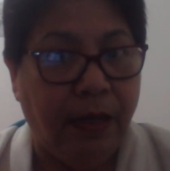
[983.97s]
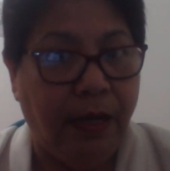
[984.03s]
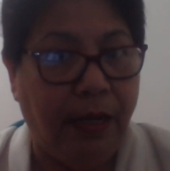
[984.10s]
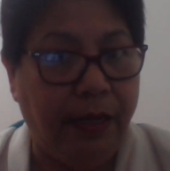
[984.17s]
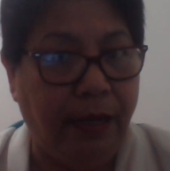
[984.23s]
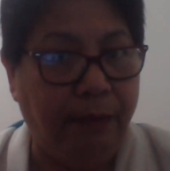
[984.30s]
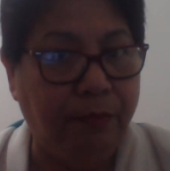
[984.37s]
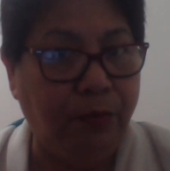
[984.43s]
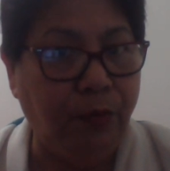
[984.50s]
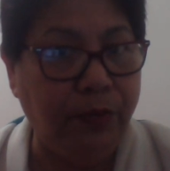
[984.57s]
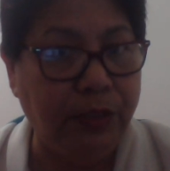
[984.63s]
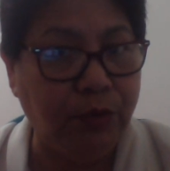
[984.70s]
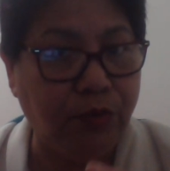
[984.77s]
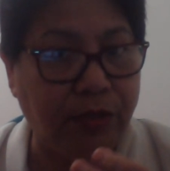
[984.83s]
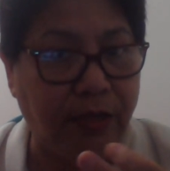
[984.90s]
I am
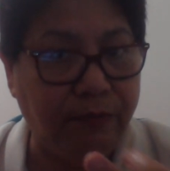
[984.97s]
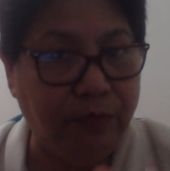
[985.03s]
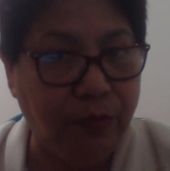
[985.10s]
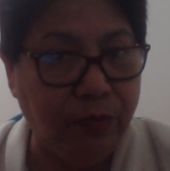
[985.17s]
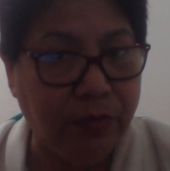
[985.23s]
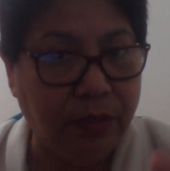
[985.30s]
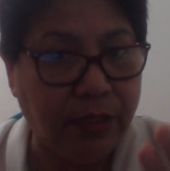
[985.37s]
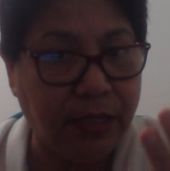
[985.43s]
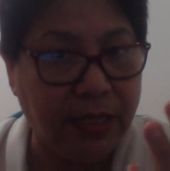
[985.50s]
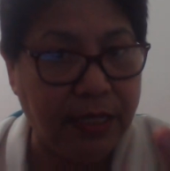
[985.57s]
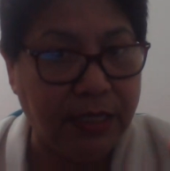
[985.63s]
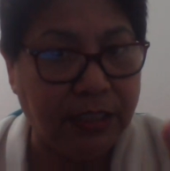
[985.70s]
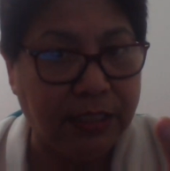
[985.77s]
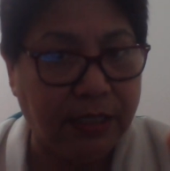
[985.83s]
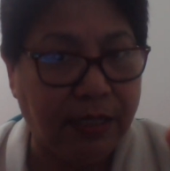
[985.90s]
going to give you 3
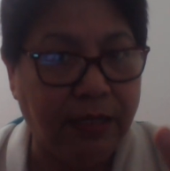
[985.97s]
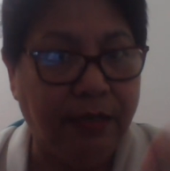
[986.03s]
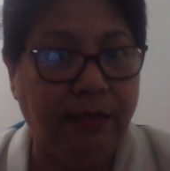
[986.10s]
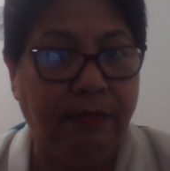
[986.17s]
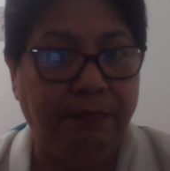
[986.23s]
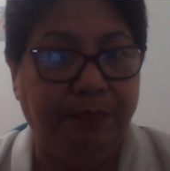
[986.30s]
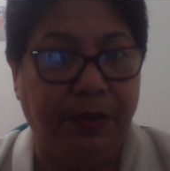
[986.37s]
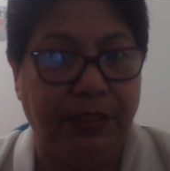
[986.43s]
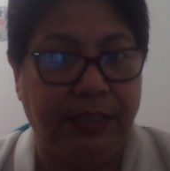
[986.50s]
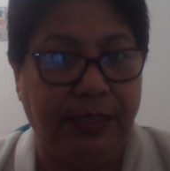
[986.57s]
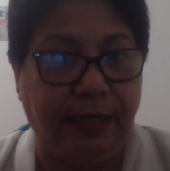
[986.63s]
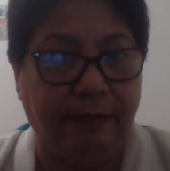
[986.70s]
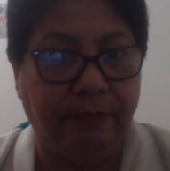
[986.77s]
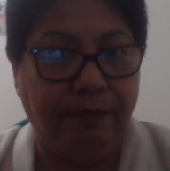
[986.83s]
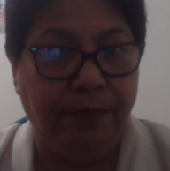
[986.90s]
extra
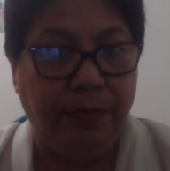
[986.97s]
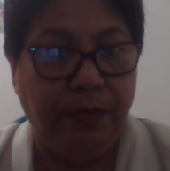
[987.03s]
percent.